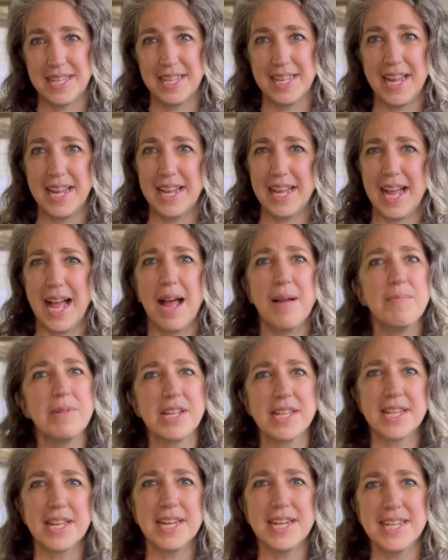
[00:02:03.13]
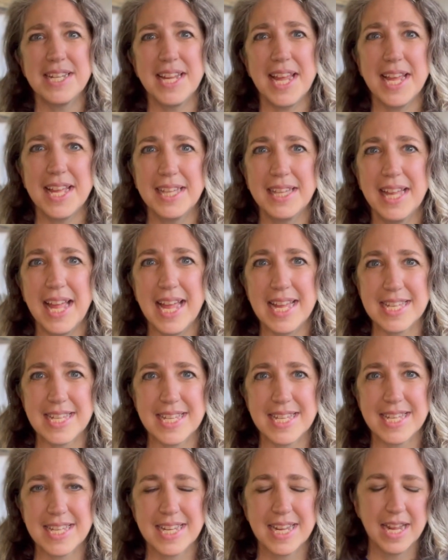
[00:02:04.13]
Like, I'm just going to take
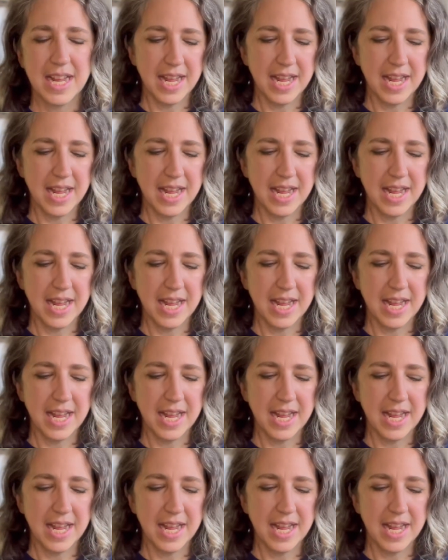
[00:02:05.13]
less.